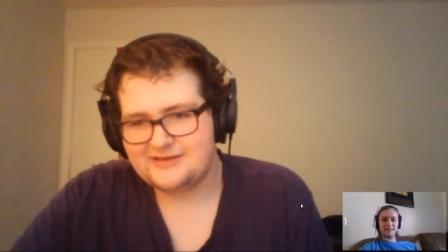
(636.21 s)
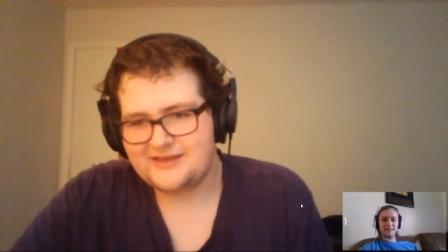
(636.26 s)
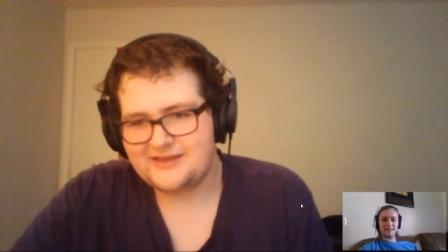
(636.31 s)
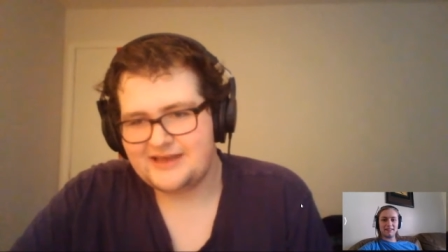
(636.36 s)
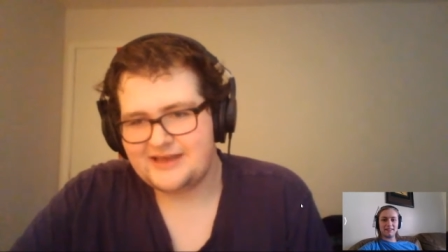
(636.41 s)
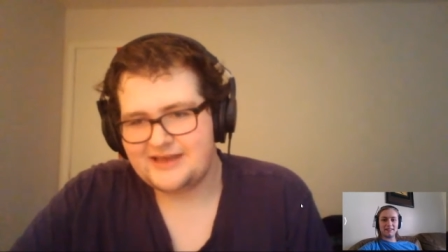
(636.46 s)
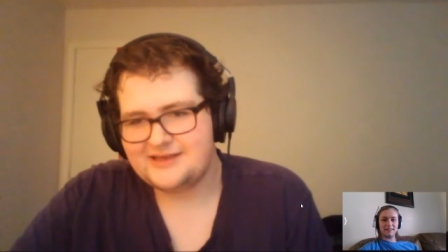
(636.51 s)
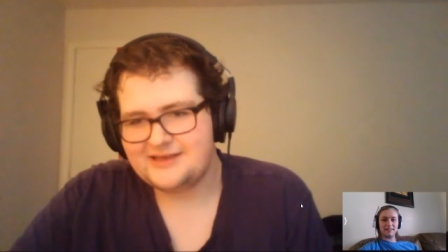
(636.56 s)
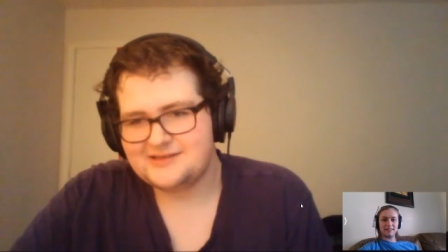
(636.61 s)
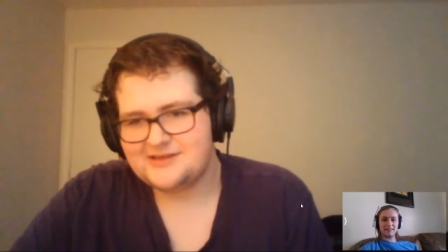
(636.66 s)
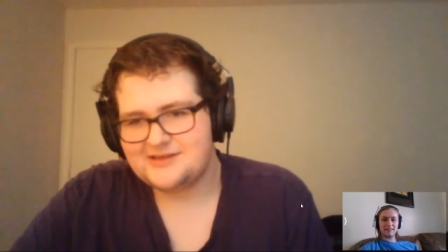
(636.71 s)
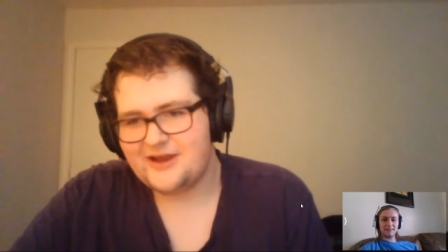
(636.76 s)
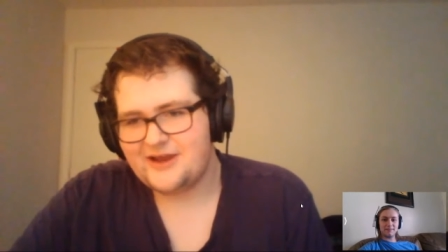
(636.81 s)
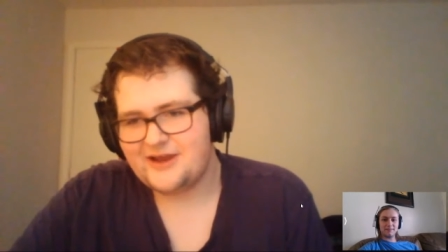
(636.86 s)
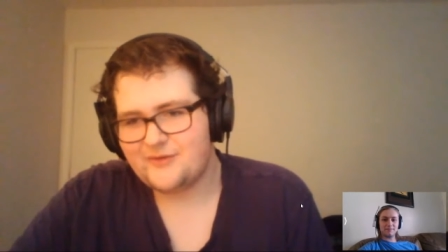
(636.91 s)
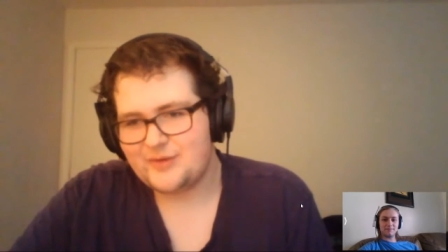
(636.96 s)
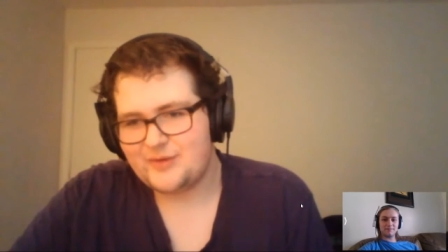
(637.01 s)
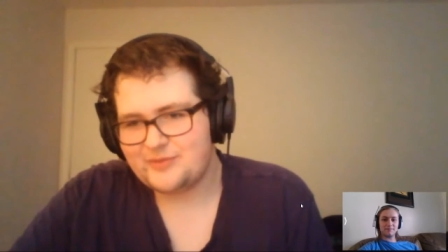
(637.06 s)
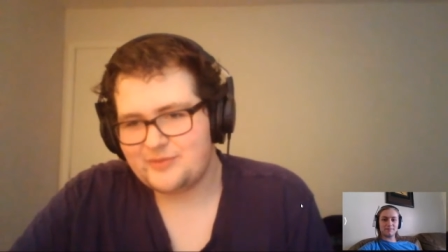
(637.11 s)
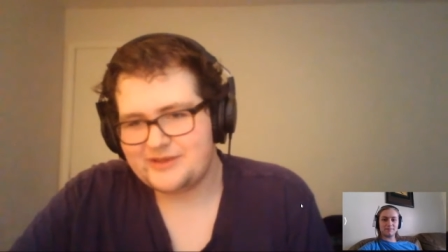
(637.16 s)
that is
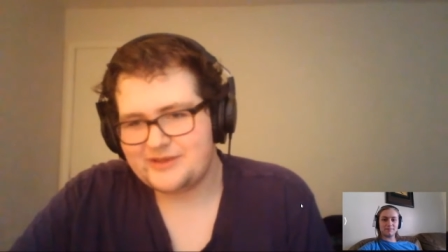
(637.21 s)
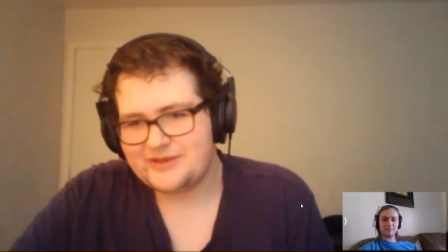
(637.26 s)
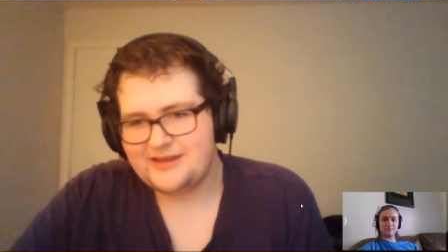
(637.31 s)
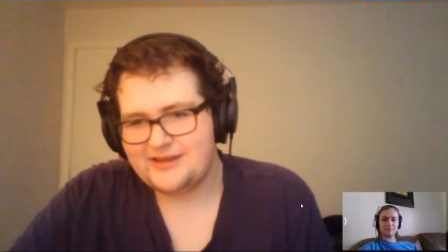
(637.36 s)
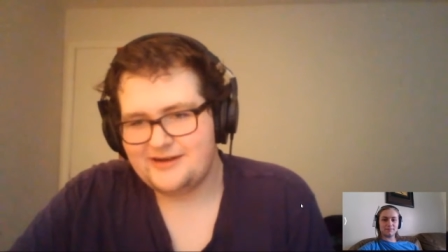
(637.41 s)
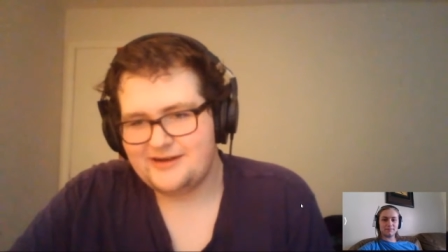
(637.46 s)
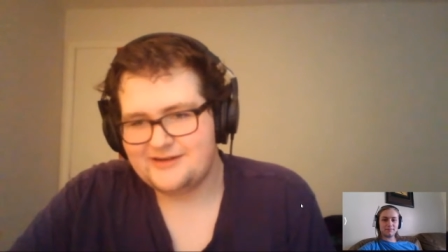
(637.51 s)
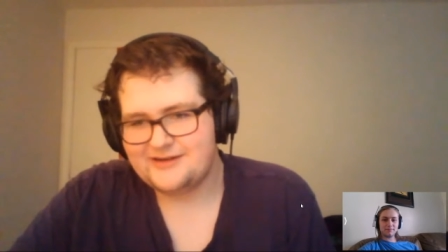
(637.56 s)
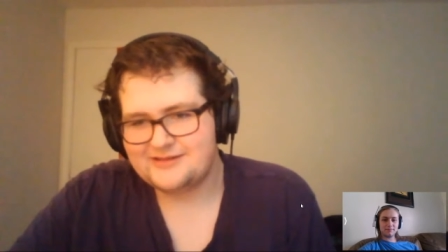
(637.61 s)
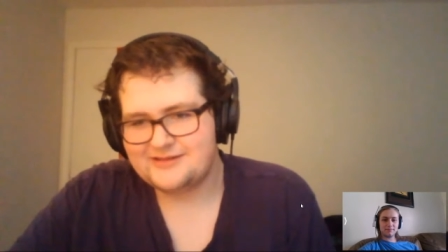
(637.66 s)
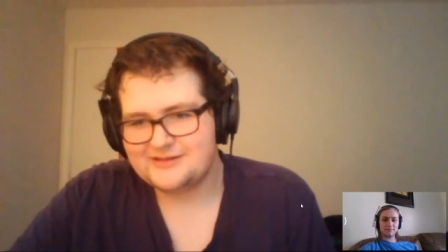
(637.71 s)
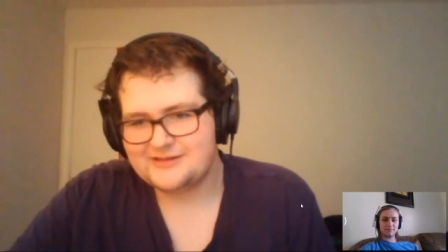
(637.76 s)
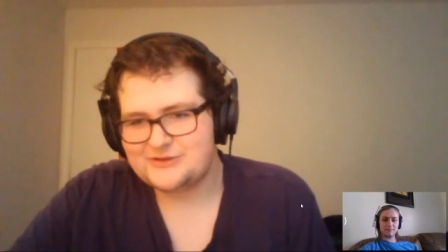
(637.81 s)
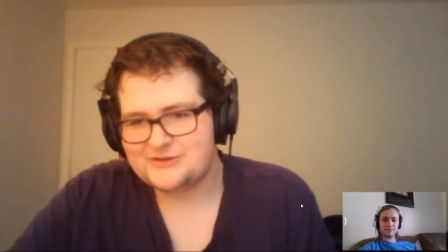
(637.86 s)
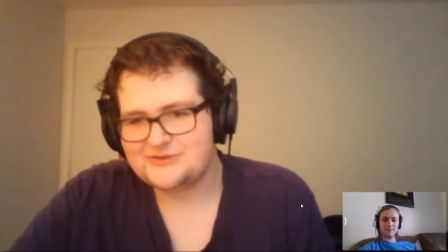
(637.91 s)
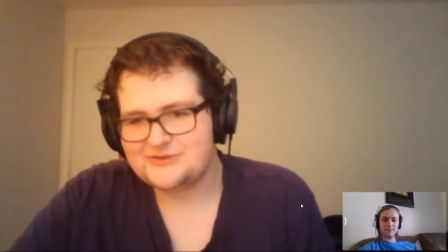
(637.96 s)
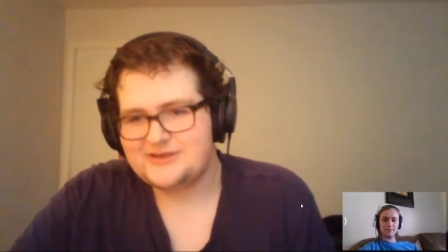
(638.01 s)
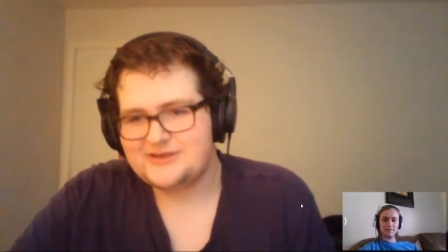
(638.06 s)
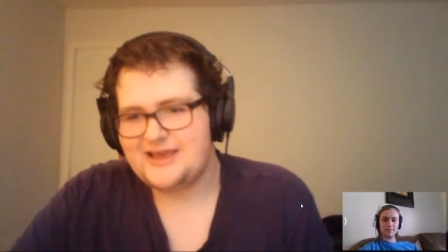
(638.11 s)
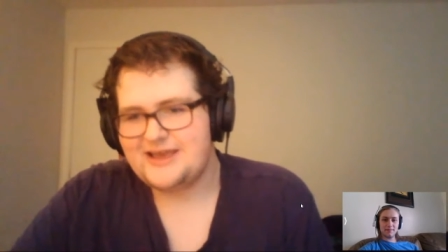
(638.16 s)
not replicated in
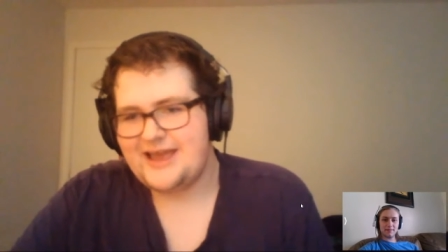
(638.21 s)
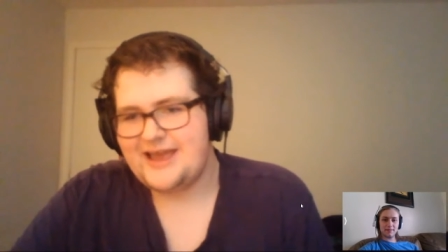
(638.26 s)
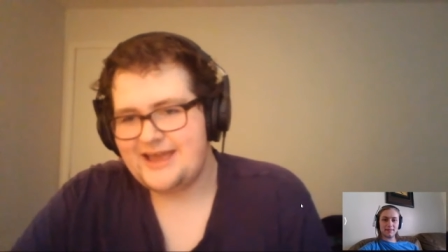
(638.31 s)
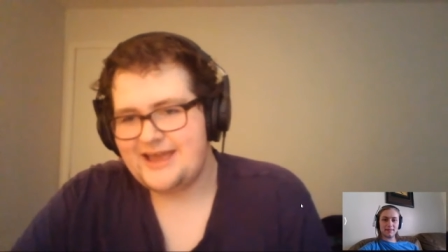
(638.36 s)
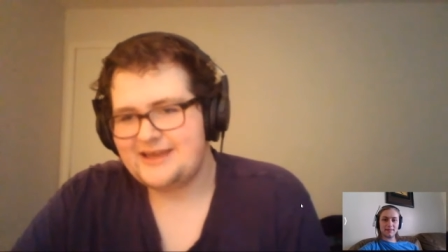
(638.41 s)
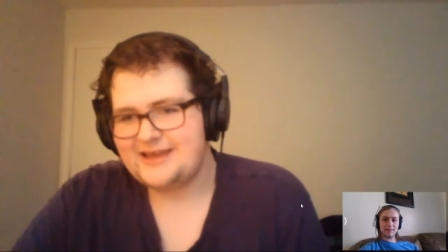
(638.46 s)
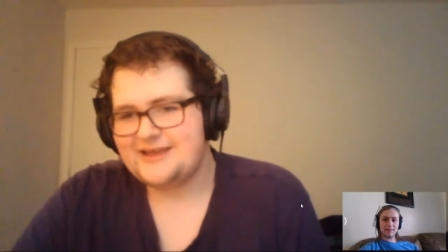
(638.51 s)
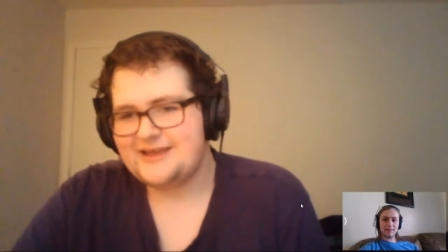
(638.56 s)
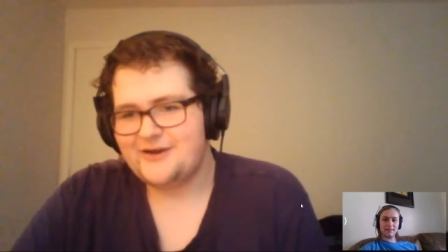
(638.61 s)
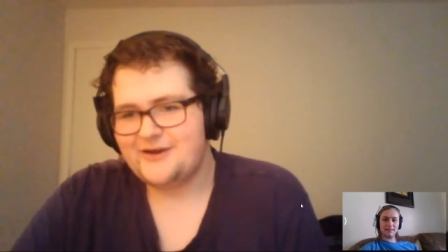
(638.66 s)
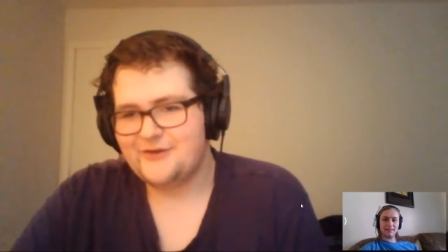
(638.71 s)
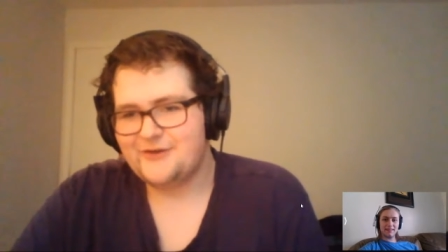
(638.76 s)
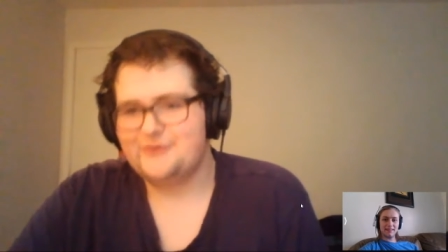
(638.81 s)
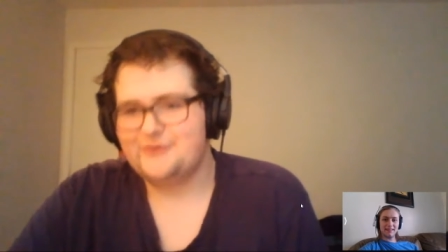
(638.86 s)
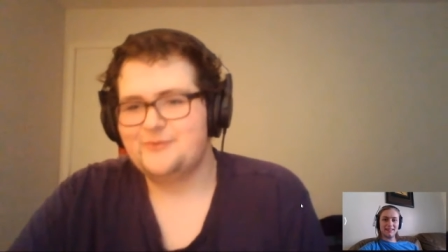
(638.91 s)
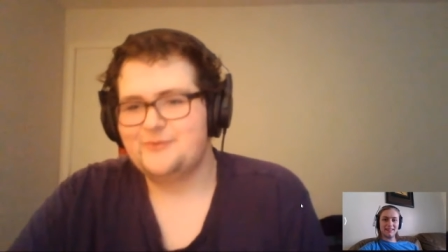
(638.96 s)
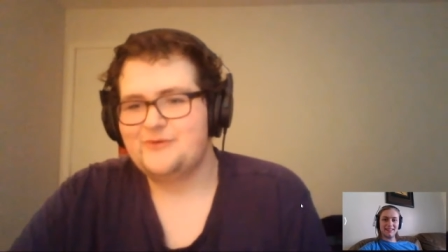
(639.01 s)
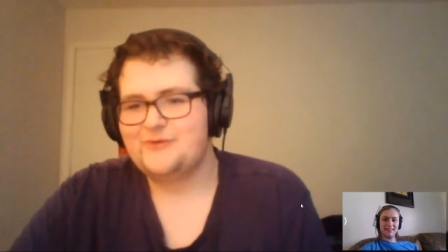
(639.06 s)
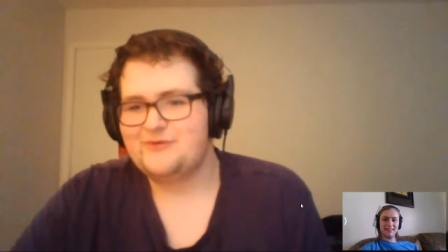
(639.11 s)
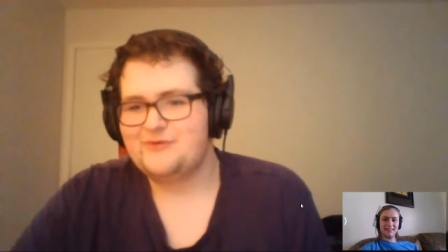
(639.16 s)
literally any other
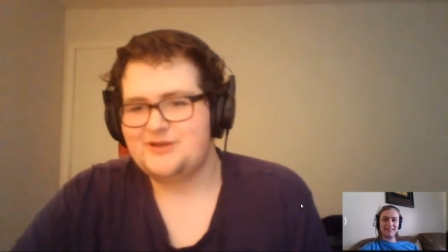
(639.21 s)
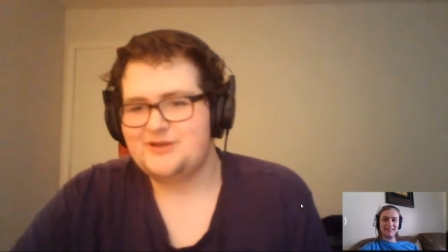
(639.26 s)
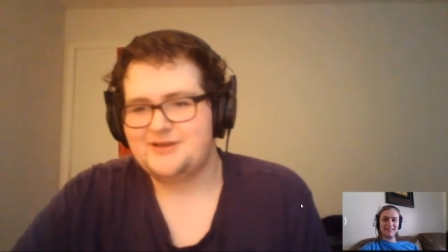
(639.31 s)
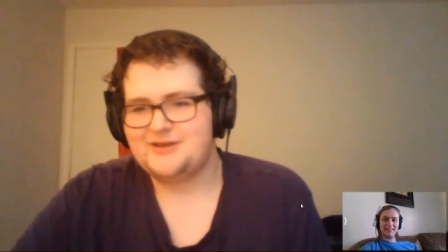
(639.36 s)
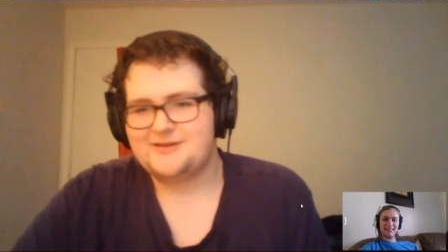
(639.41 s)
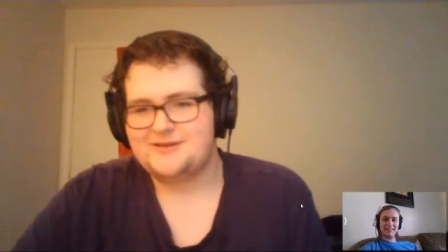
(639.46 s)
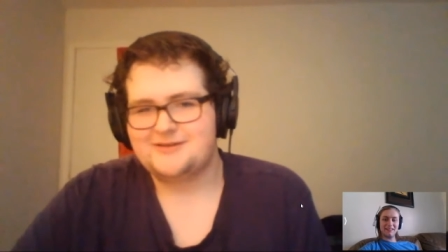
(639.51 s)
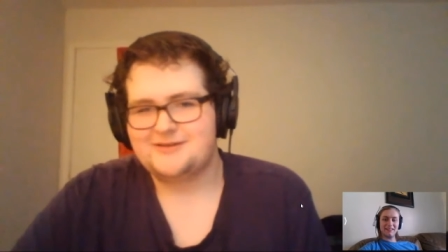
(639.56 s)
movie.